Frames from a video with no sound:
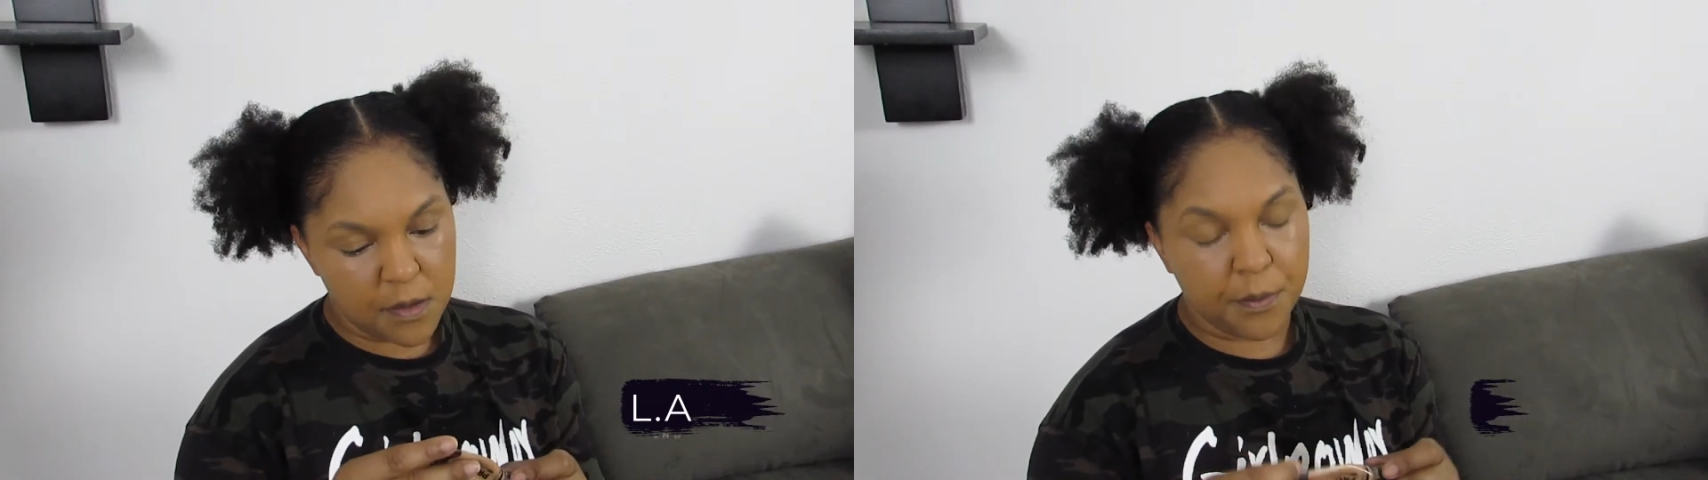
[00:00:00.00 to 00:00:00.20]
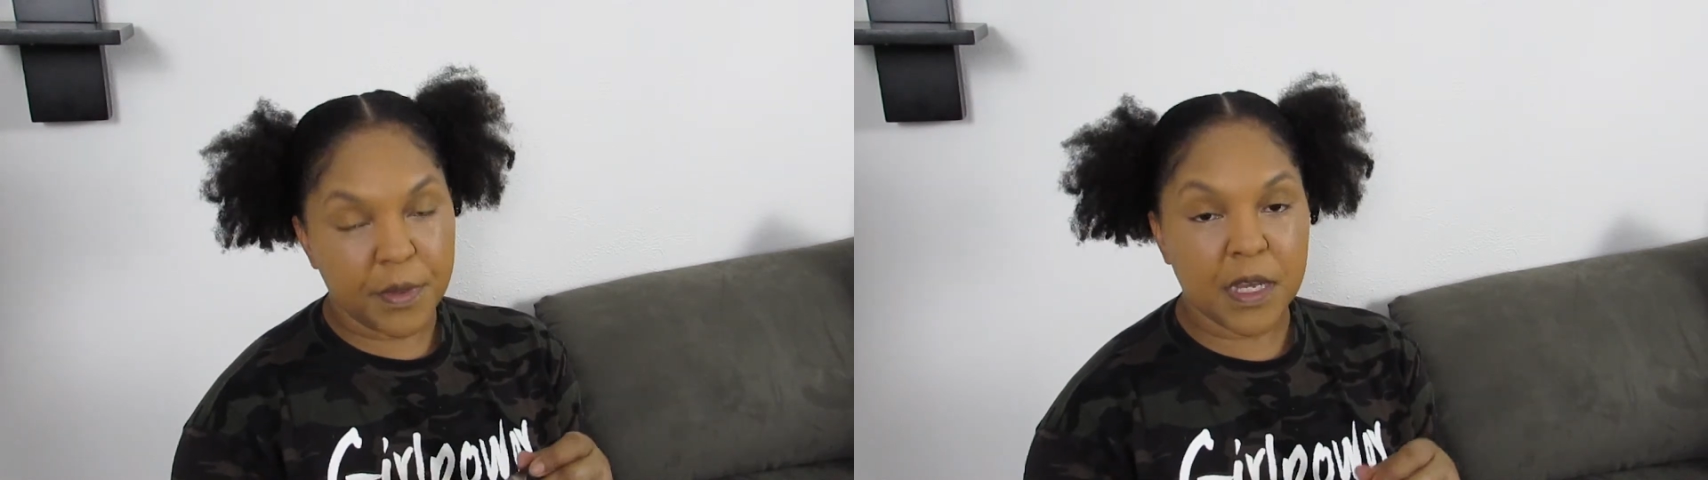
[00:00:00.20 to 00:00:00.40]

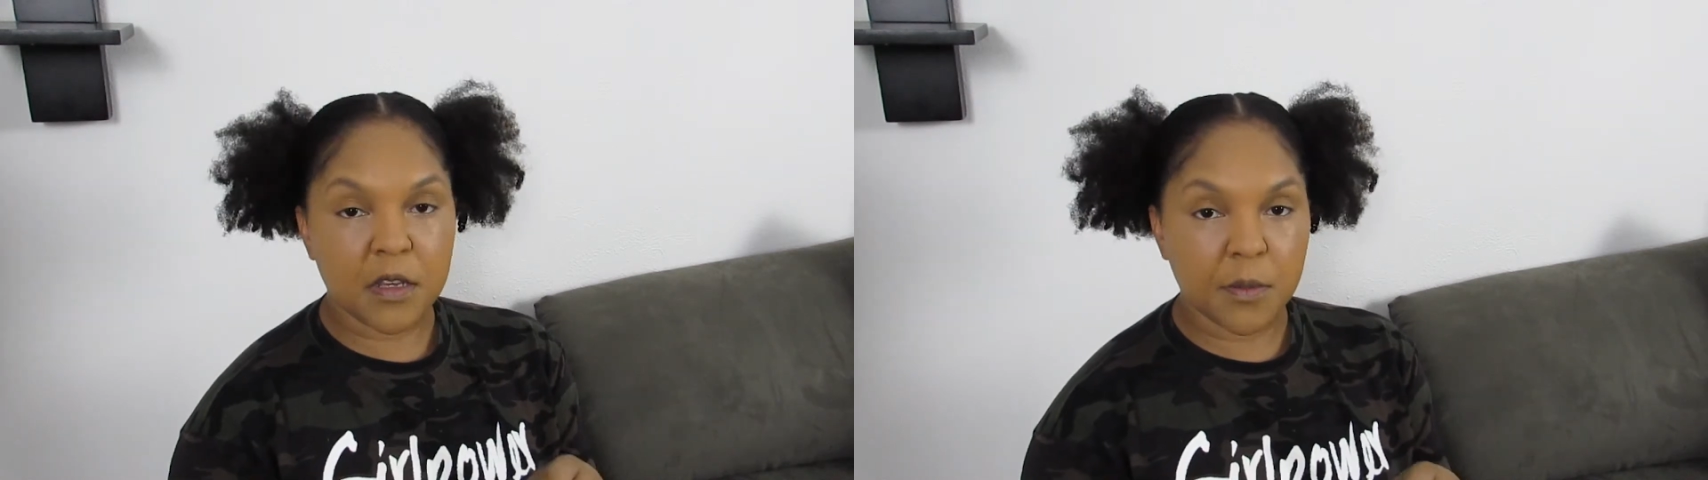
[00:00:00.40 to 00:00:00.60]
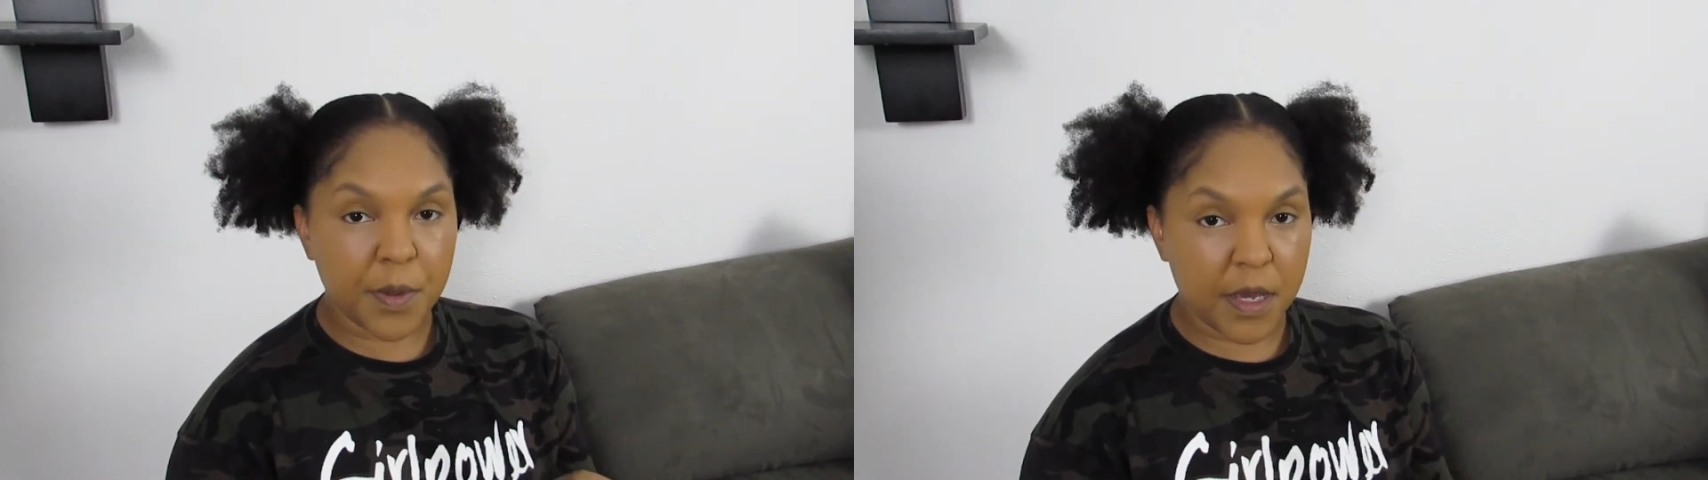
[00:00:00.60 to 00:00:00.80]

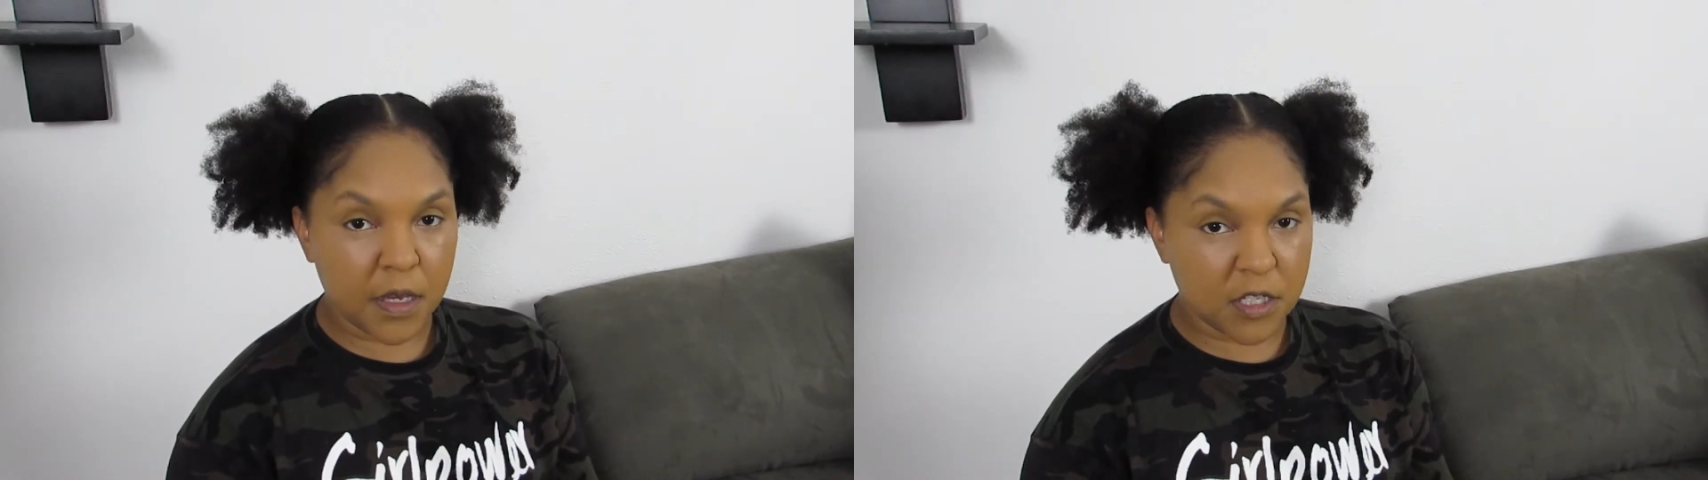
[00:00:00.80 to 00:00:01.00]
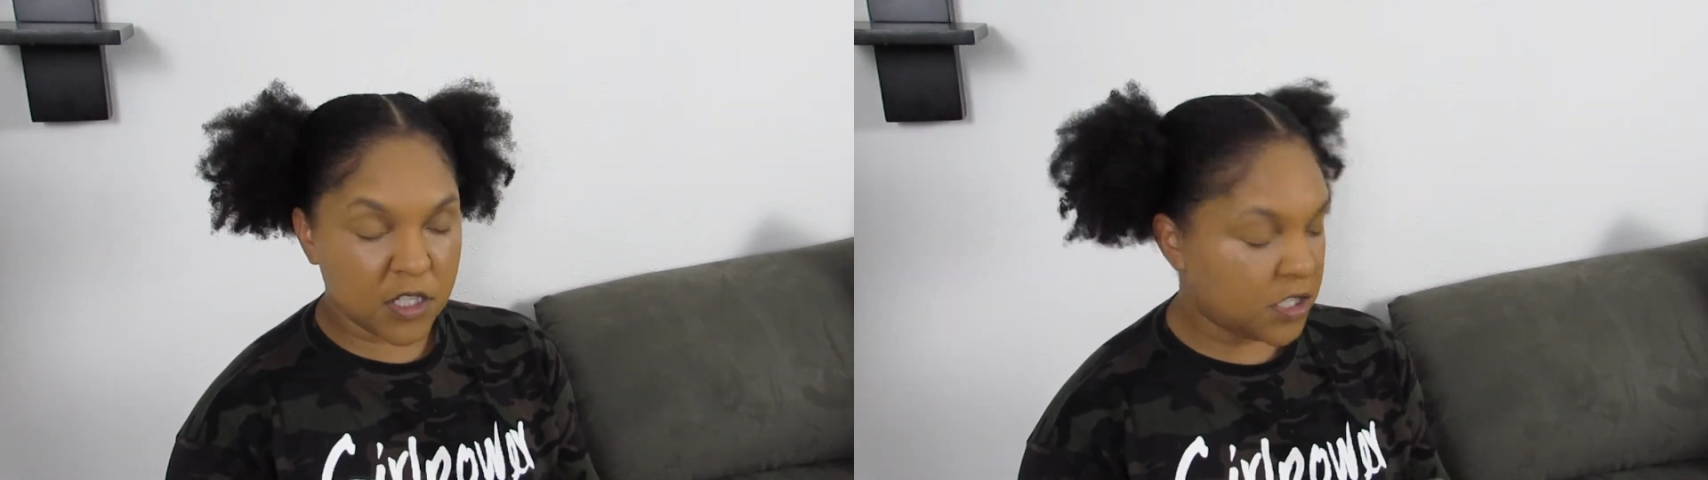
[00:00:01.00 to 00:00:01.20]
medium
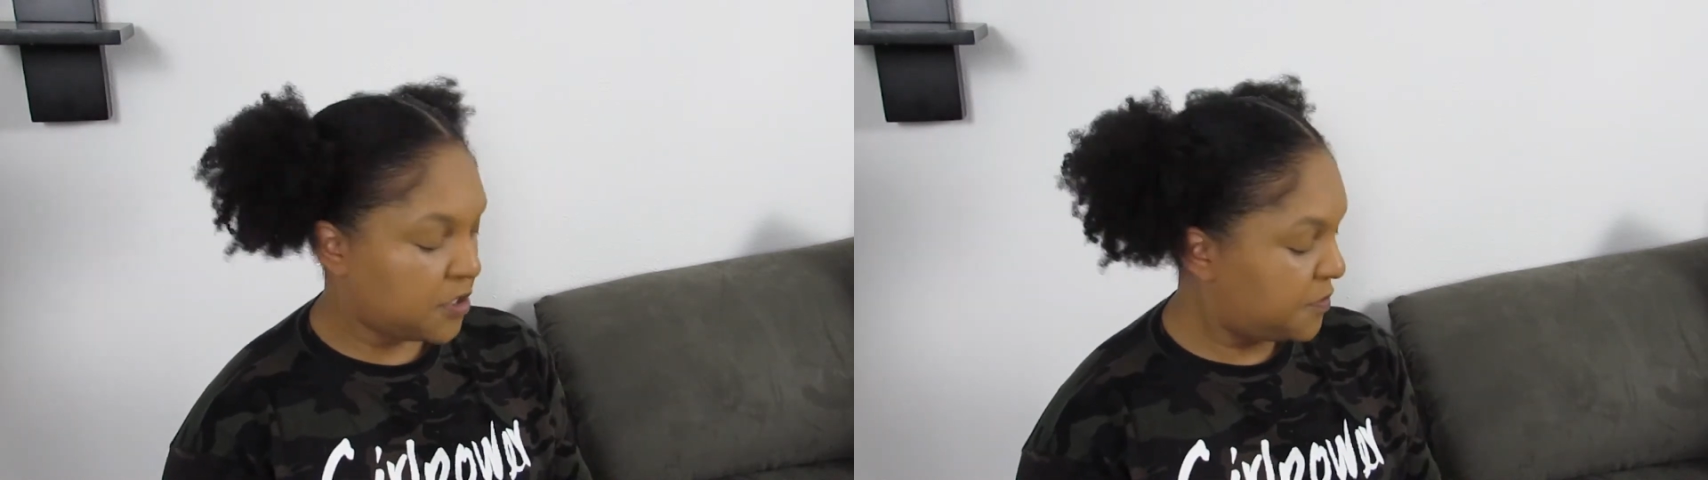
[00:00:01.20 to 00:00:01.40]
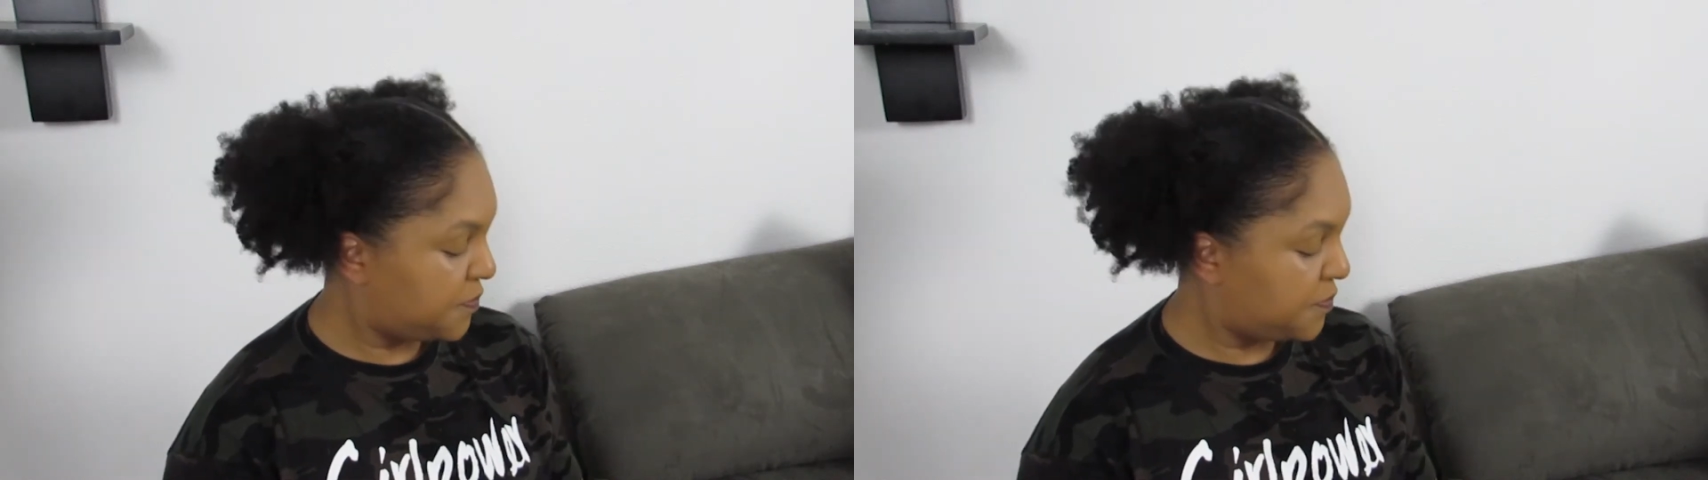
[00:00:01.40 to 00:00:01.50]
beige.